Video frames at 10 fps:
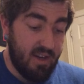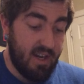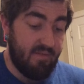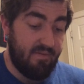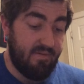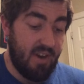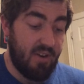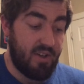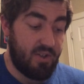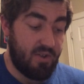and had
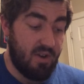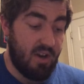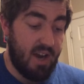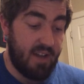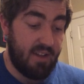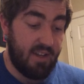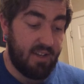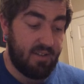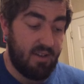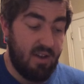very strong hind
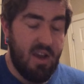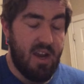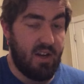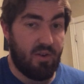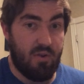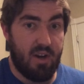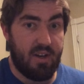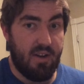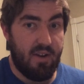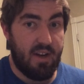legs and a
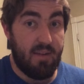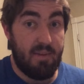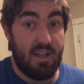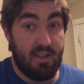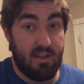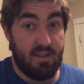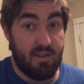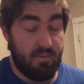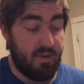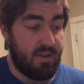crocodile head. That thing
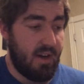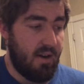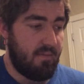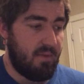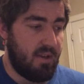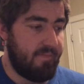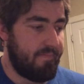sounds pretty scary to me.